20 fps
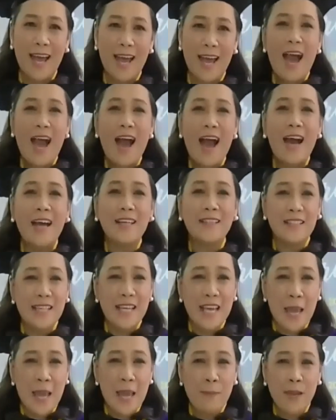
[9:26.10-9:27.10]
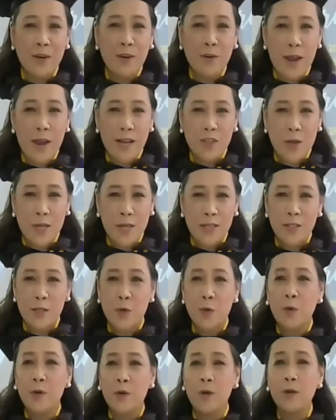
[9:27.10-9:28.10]
At DAP Graduate
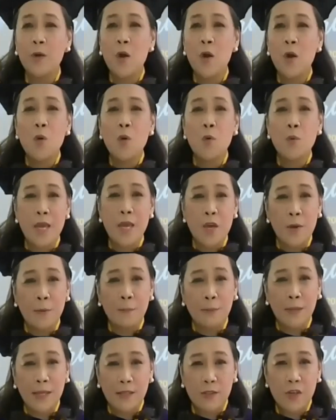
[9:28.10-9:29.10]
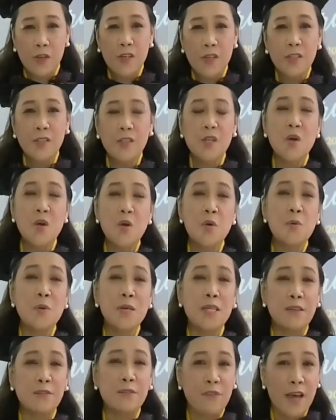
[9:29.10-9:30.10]
School, we equip leaders, we
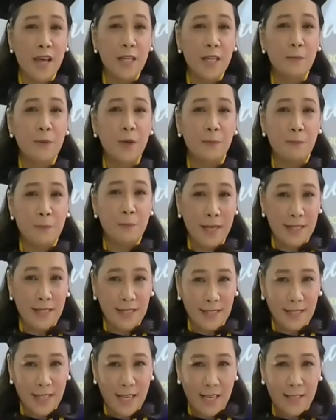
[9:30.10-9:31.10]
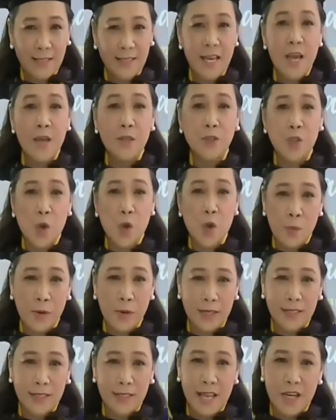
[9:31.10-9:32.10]
develop competencies
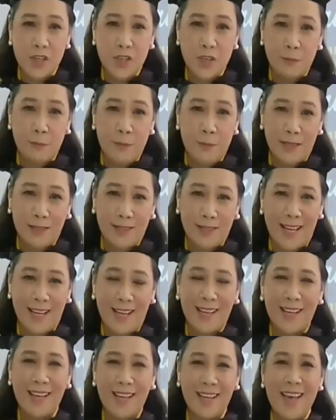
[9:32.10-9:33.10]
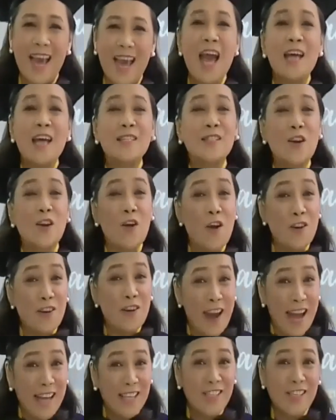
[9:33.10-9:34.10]
towards nation building. So
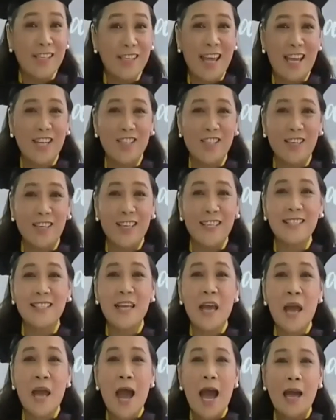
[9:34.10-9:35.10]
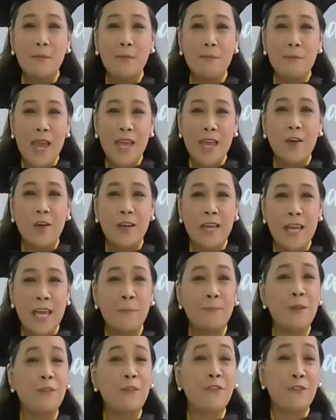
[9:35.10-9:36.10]
congratulations, and may you keep
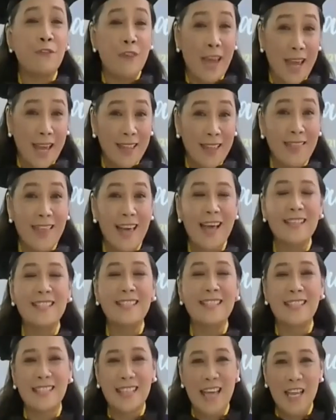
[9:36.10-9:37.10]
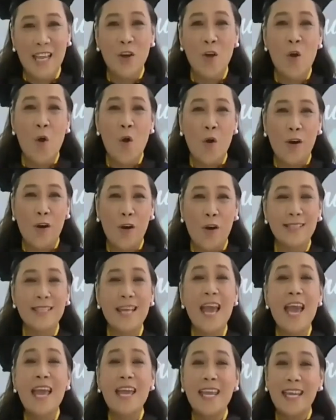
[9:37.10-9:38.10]
the faith and stay the course.
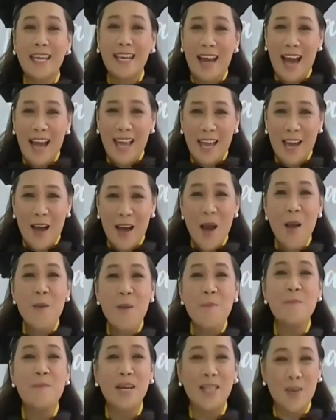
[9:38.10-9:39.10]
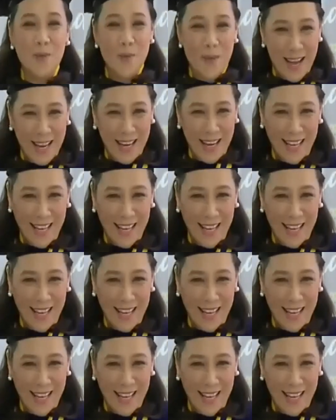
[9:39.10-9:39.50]
Hiraya Manawari.